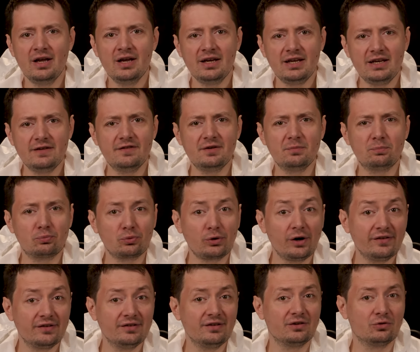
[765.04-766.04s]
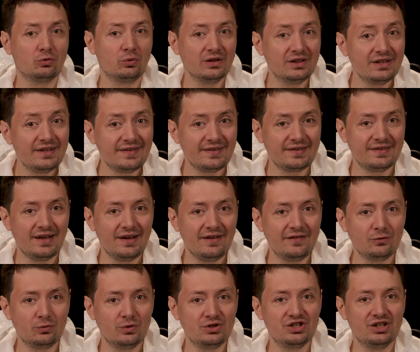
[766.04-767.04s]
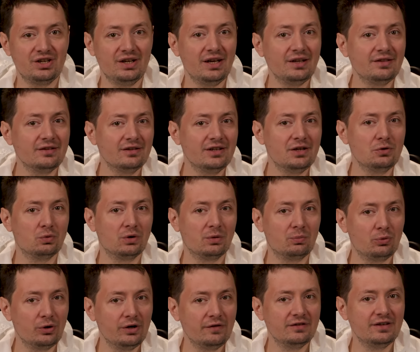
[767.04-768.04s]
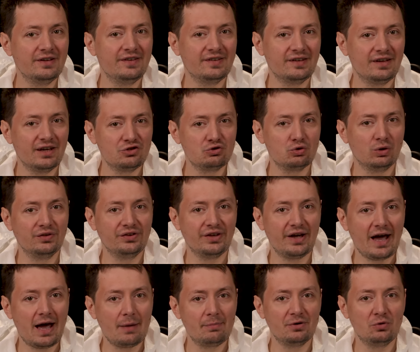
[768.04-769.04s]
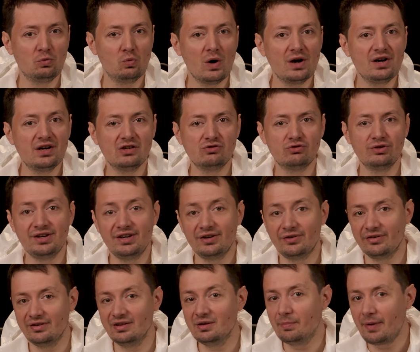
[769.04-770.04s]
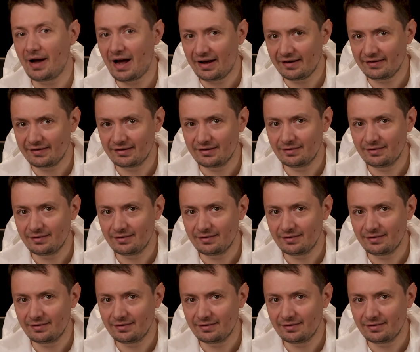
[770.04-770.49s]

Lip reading: even prisoner release dates, which in Italy were briefly scheduled to happen 100 years in the past. A